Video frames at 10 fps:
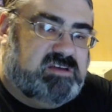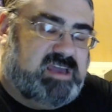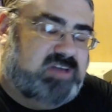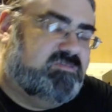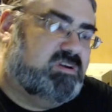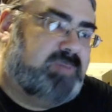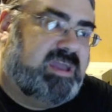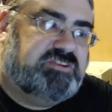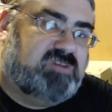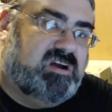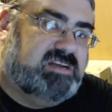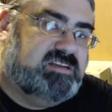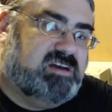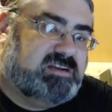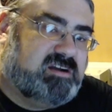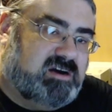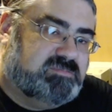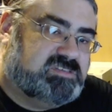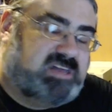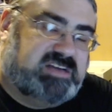head over to patreon.com
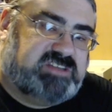slash